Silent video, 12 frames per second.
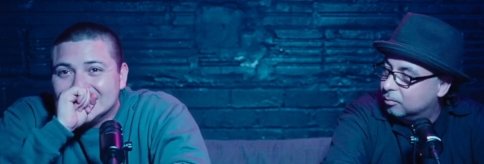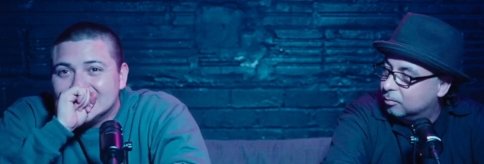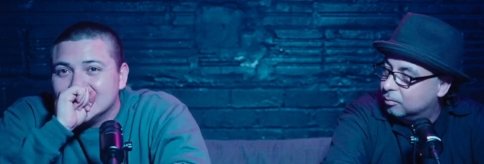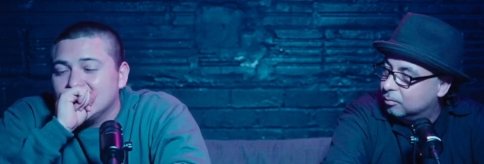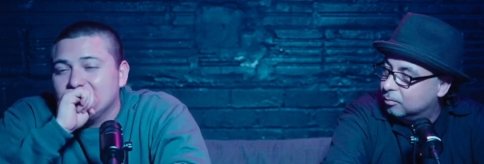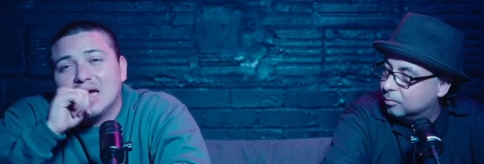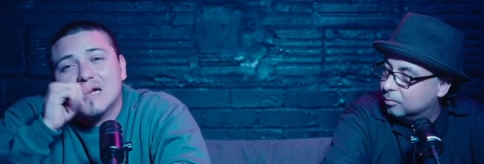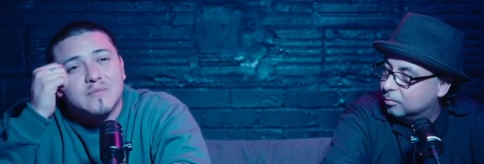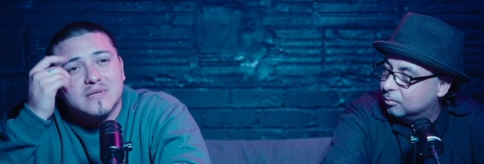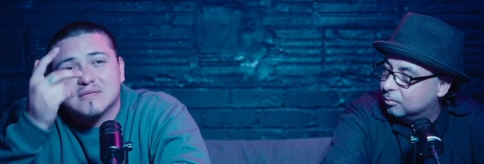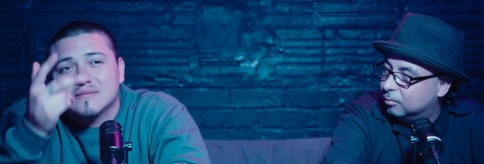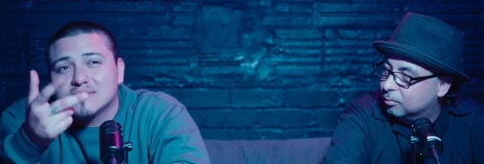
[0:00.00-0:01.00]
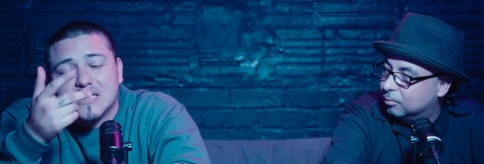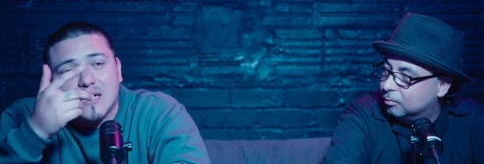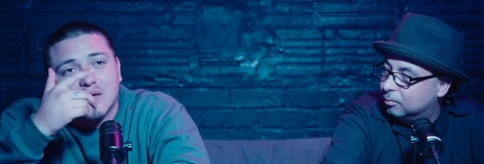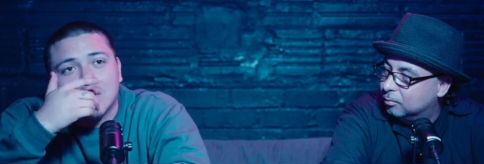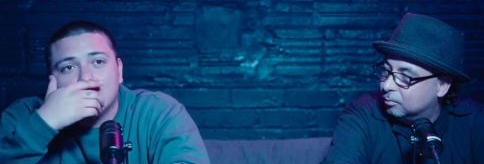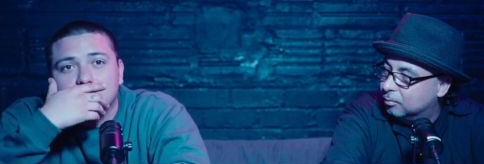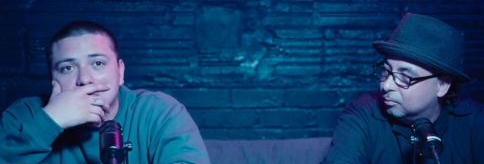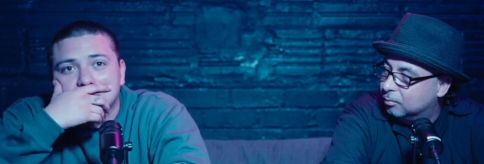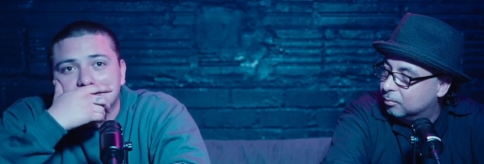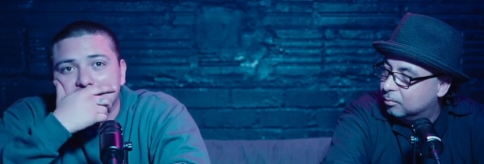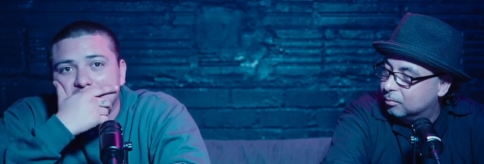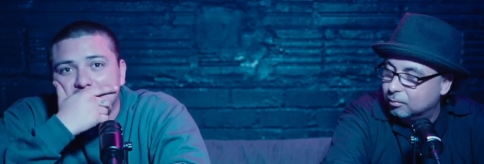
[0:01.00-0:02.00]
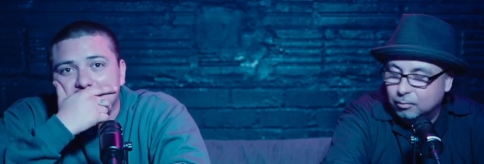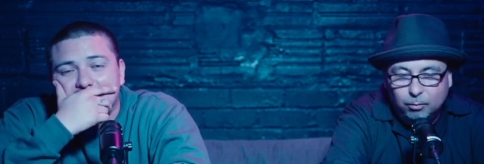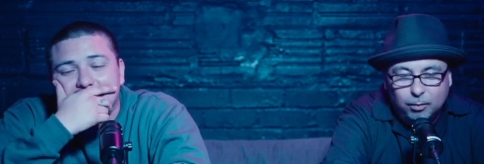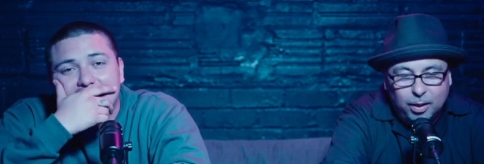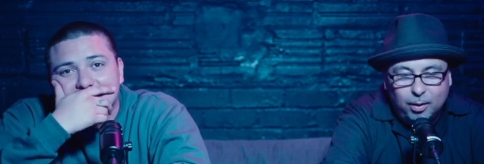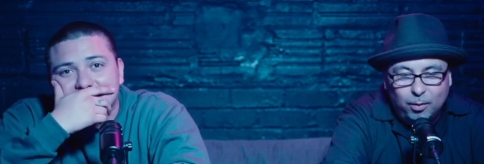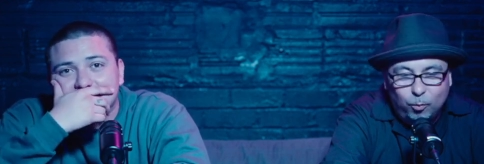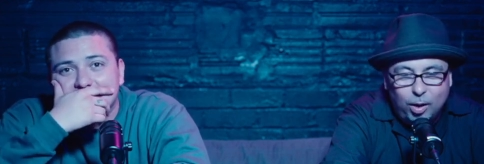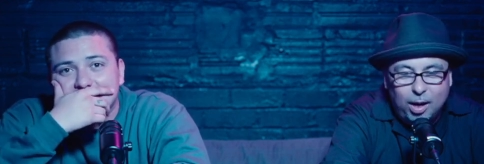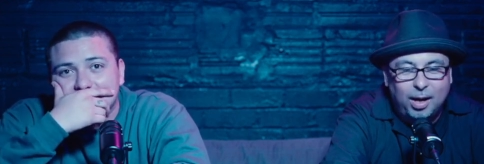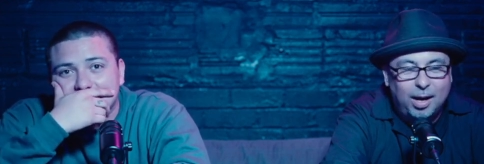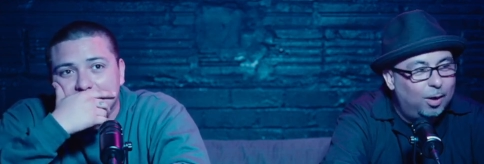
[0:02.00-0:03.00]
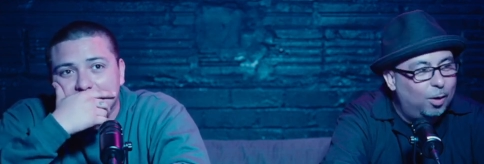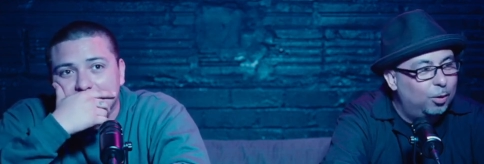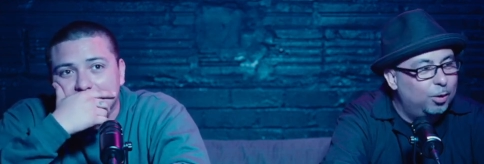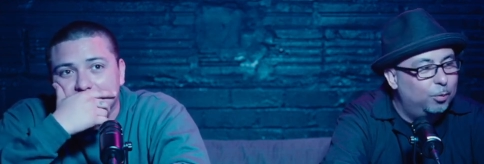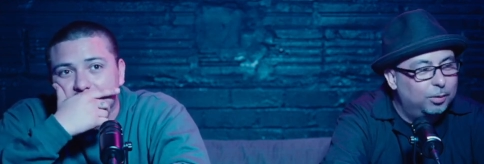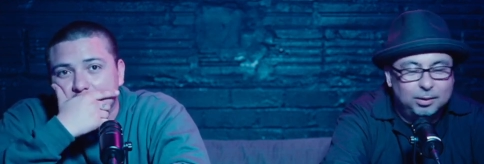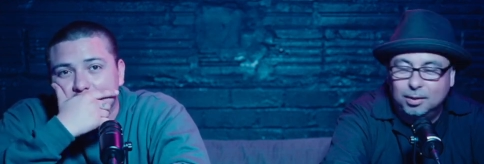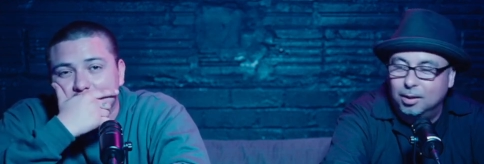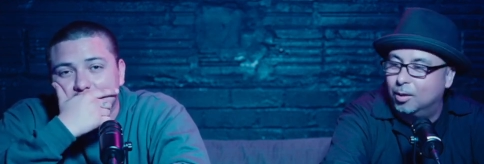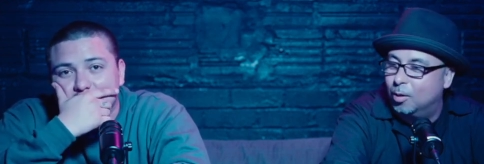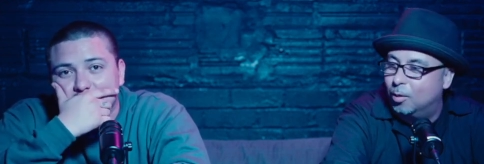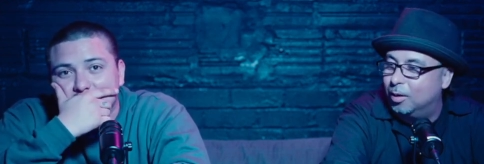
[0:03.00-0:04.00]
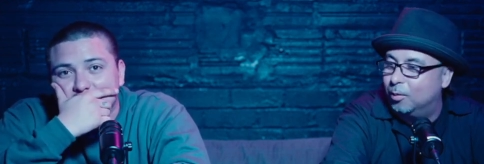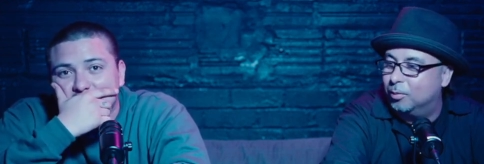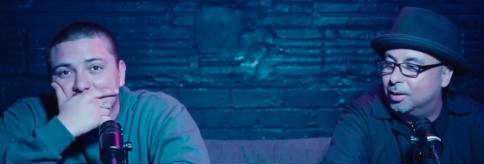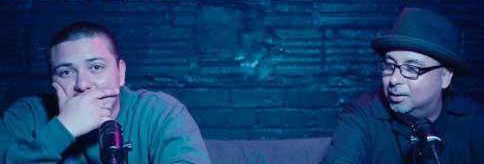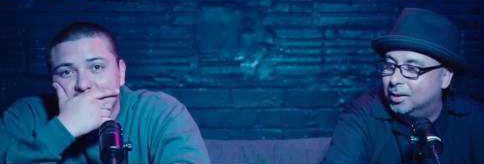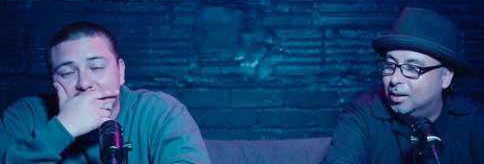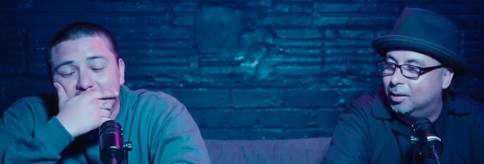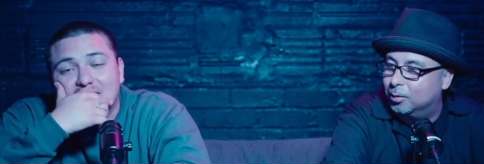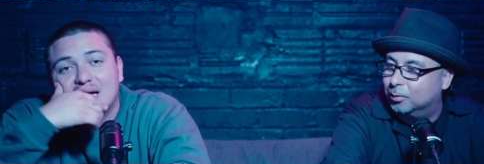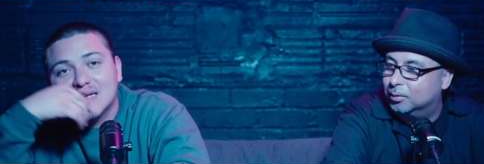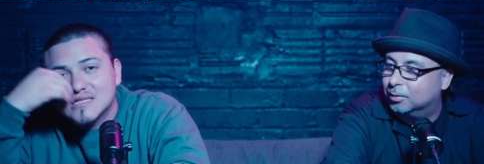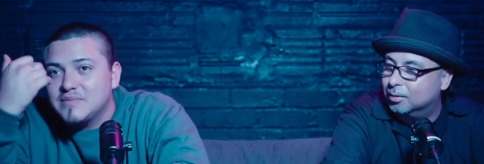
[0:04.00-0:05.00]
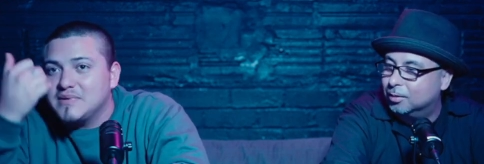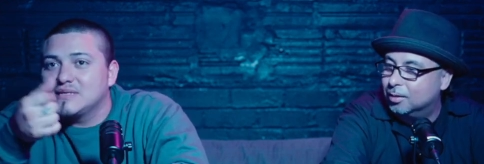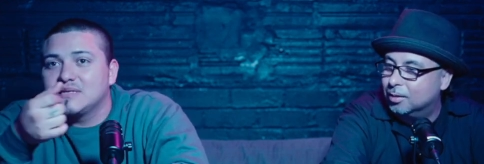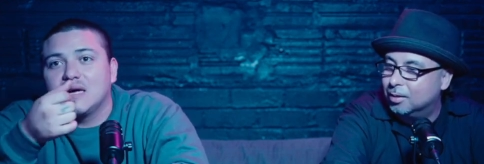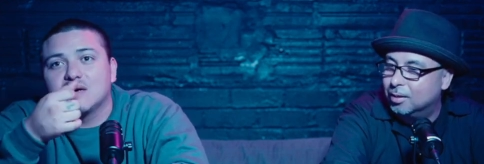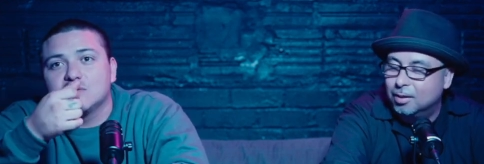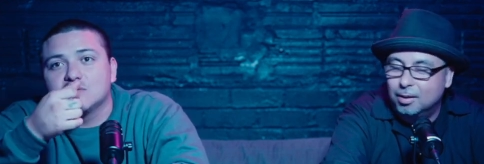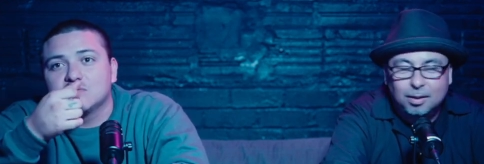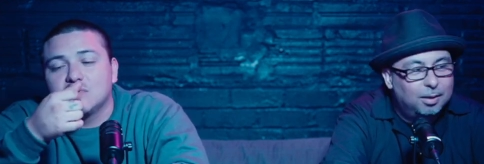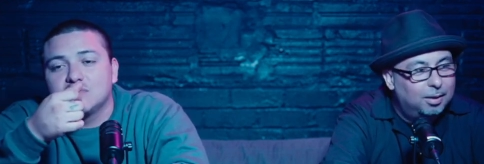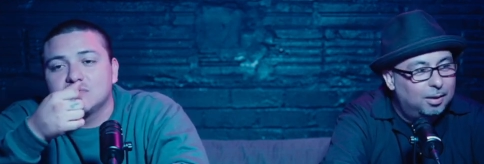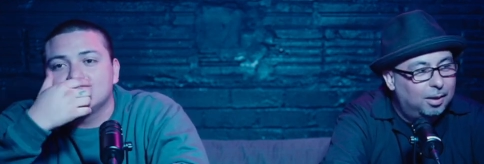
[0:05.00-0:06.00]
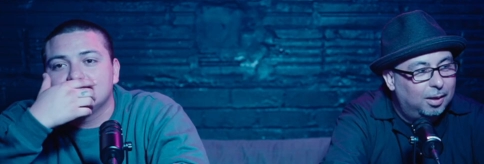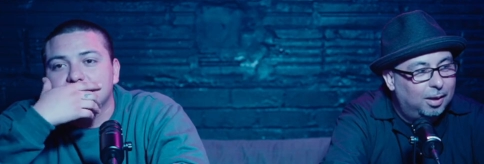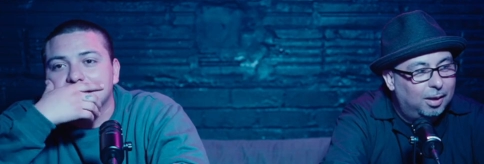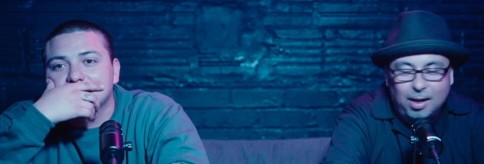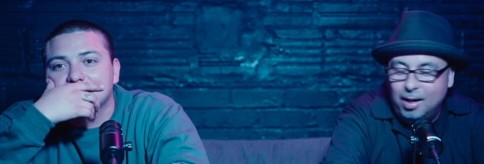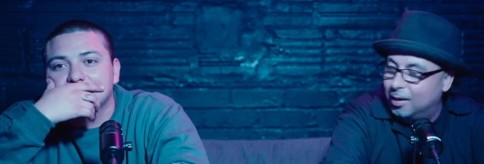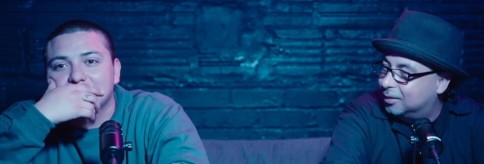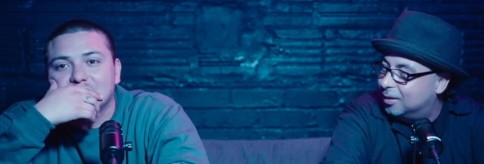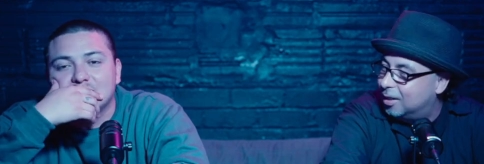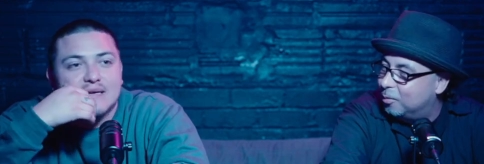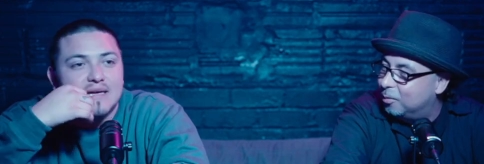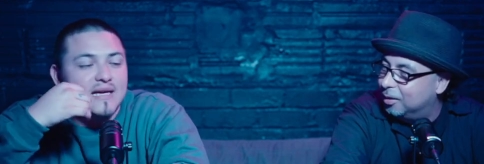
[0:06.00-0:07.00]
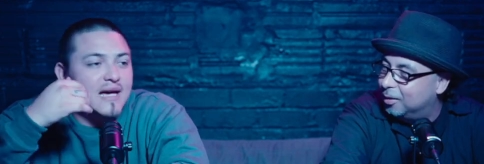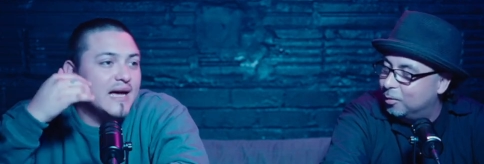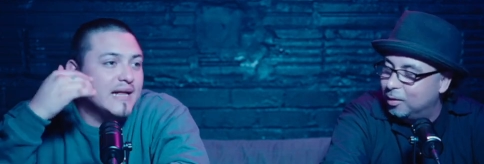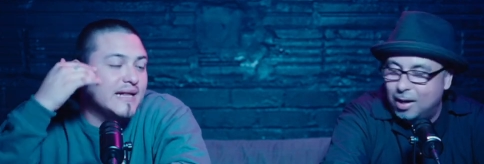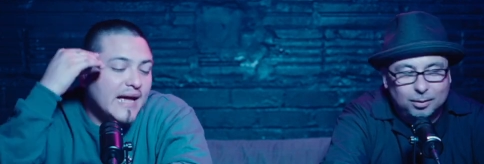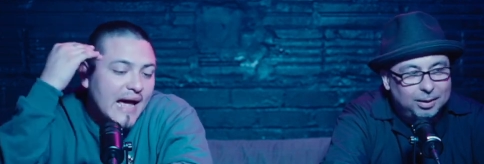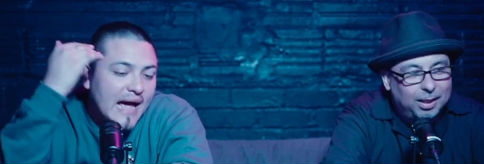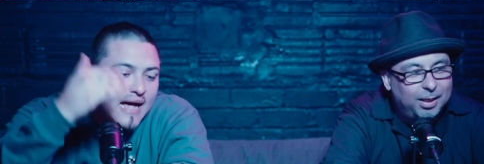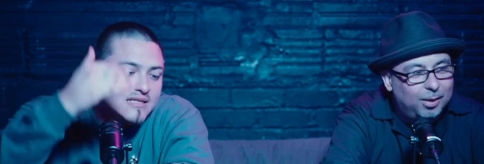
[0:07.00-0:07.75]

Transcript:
Speaker 1: it gotta be some tacos
Speaker 2: it Man, why did i know you were just gonna go there with the tacos it has
Speaker 1: to be tacos bro I
Speaker 2: just already knew it. it I was like, he gonna